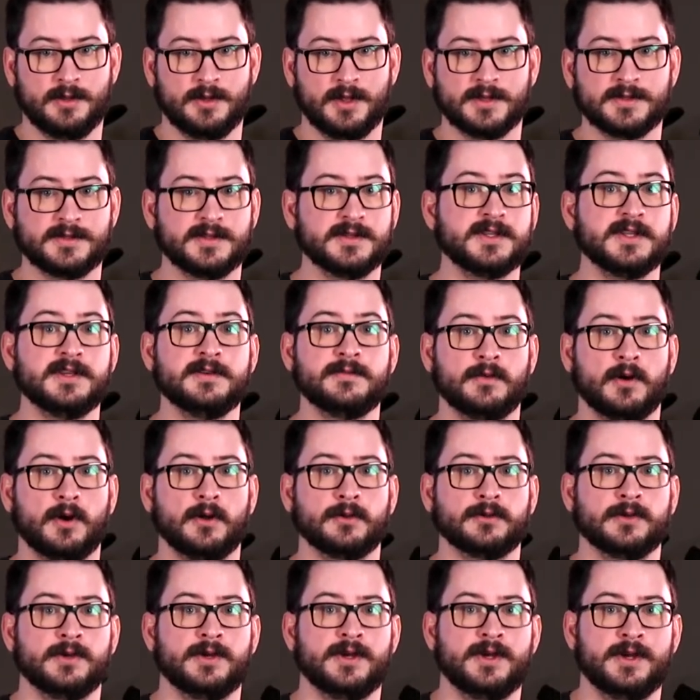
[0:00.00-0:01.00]
that's the
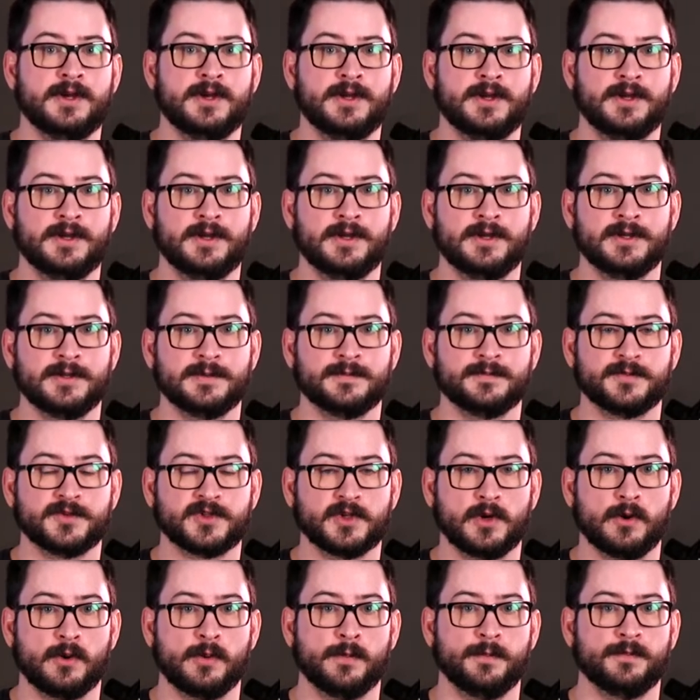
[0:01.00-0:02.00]
default.
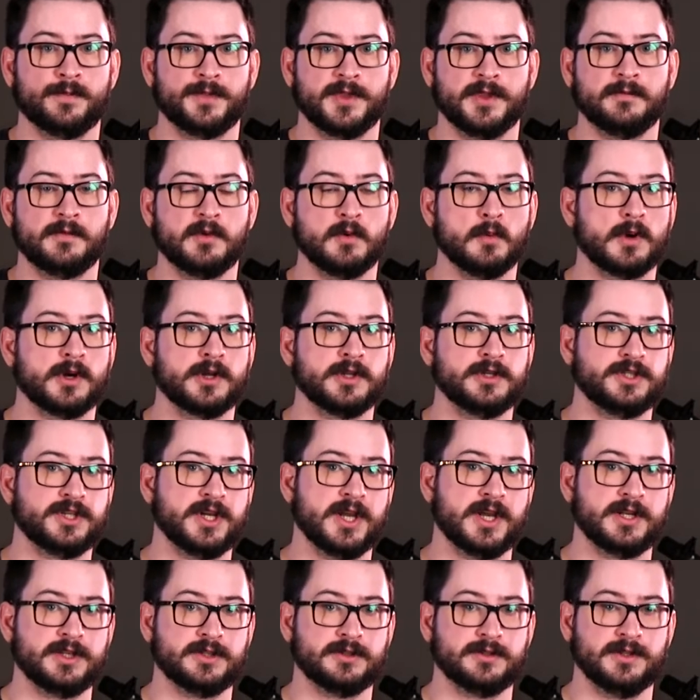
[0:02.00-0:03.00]
So if you want to
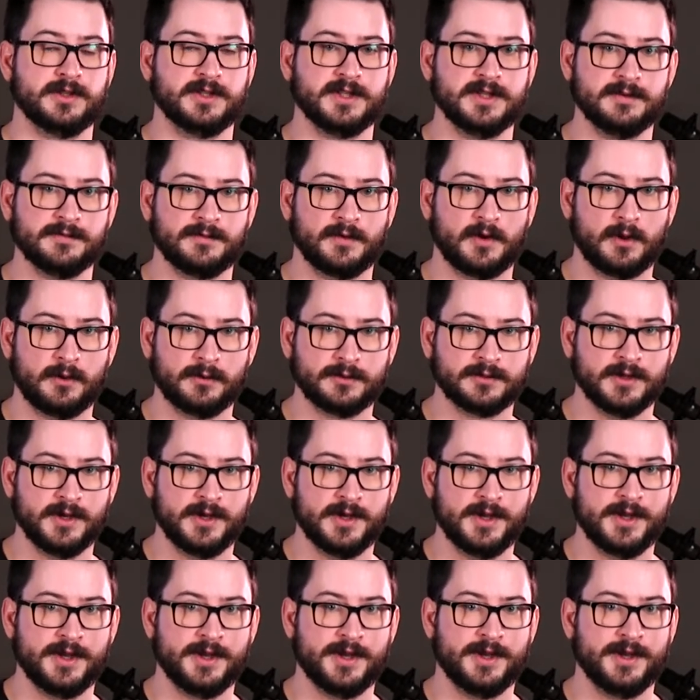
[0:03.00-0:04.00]
change the default,
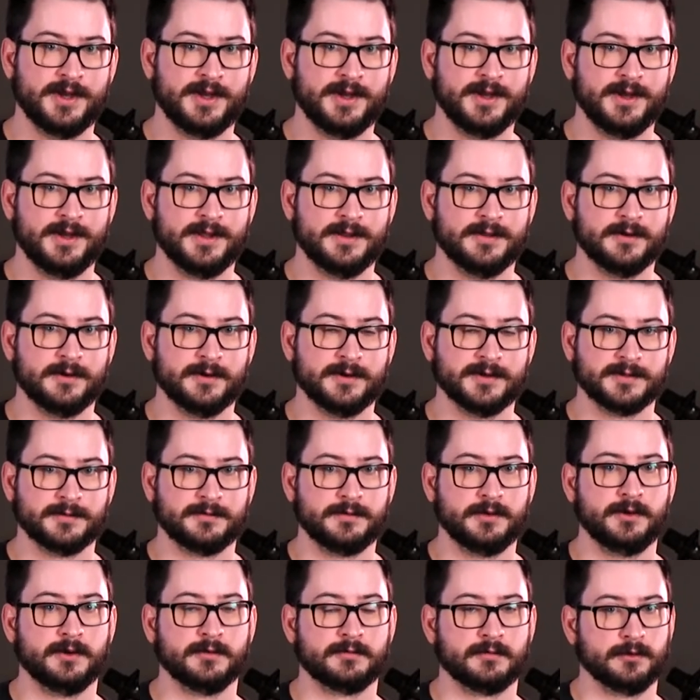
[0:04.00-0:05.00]
there's a
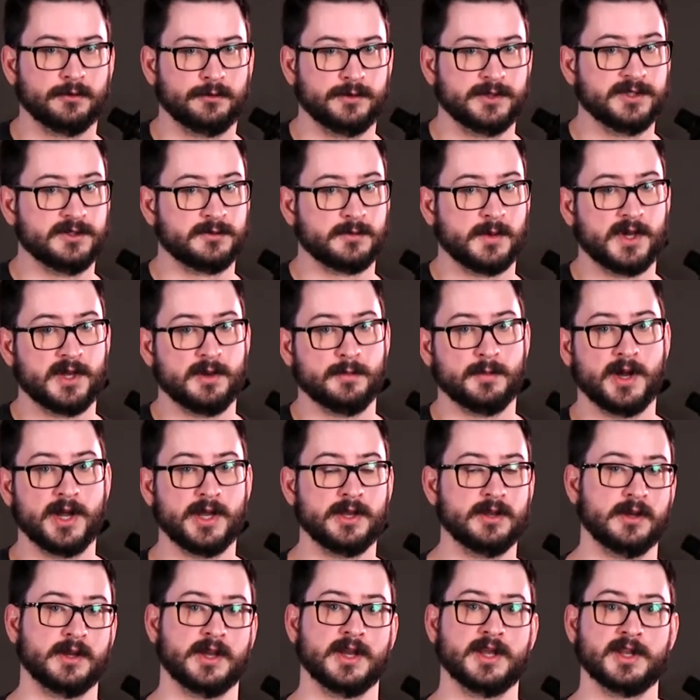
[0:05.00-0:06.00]
few different reasons why you
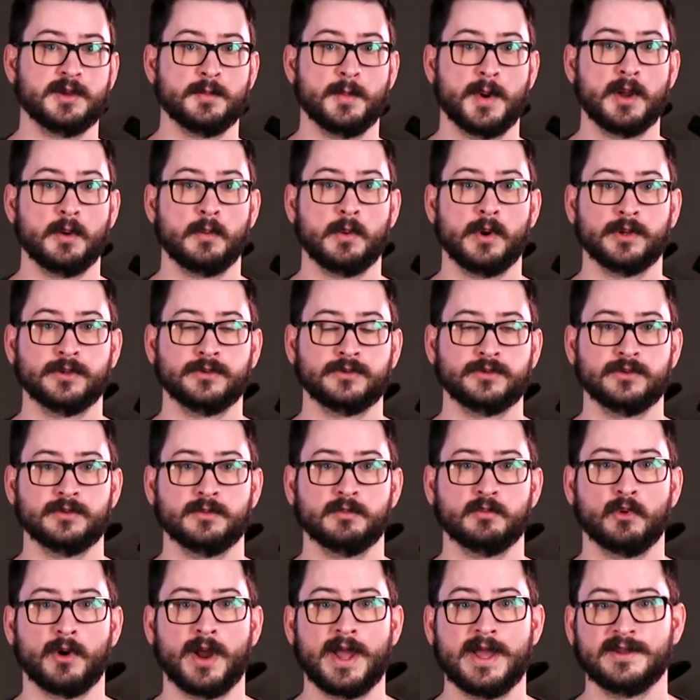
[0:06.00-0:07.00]
might. Again, you might want to
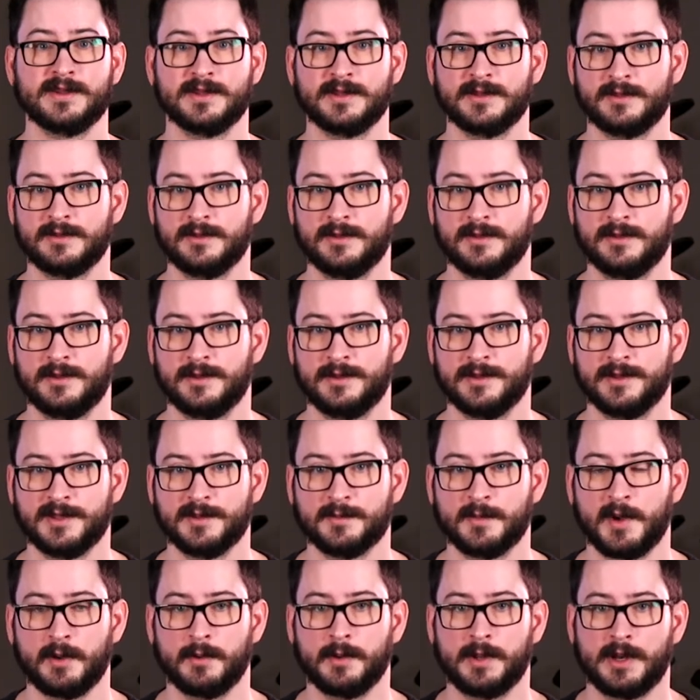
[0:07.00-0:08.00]
brand it.
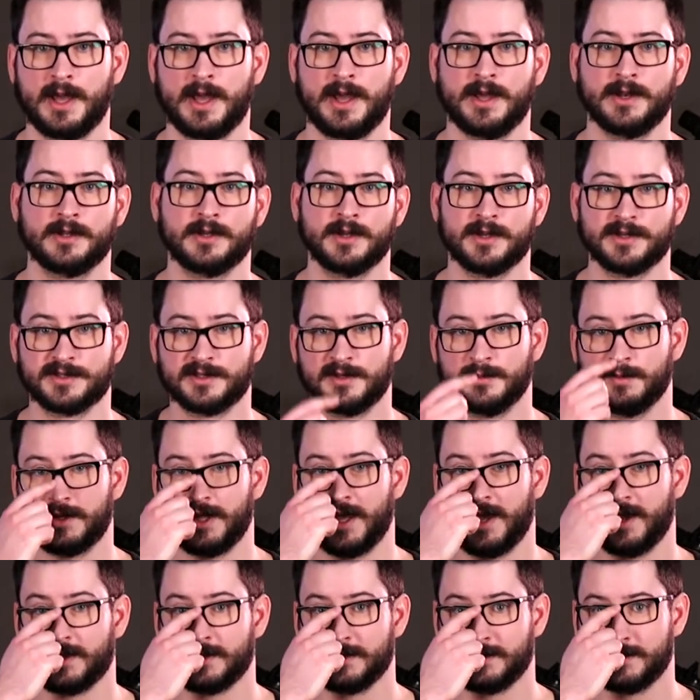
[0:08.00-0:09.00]
You might want to add custom
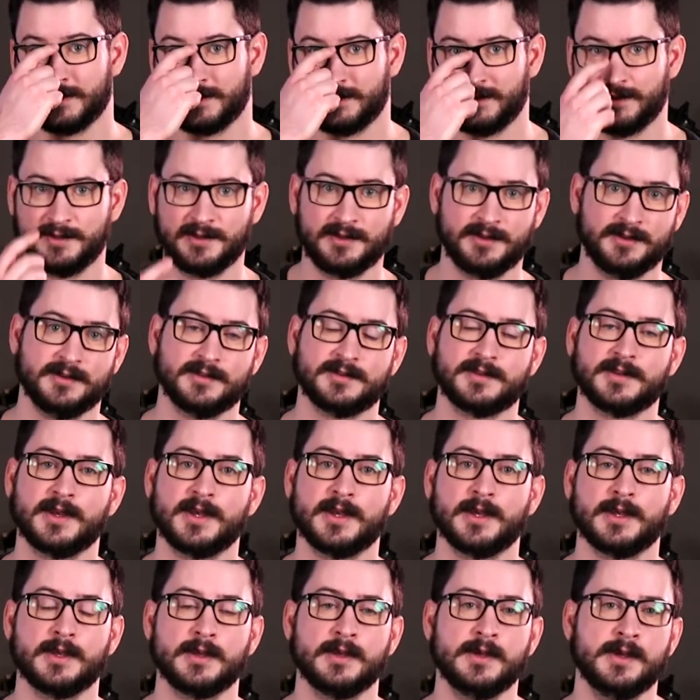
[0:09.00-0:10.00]
text to
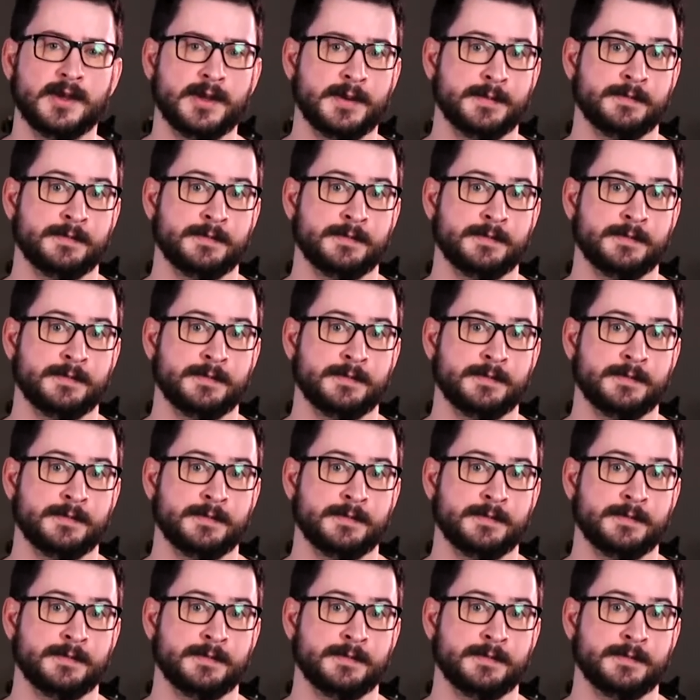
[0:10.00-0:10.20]
say,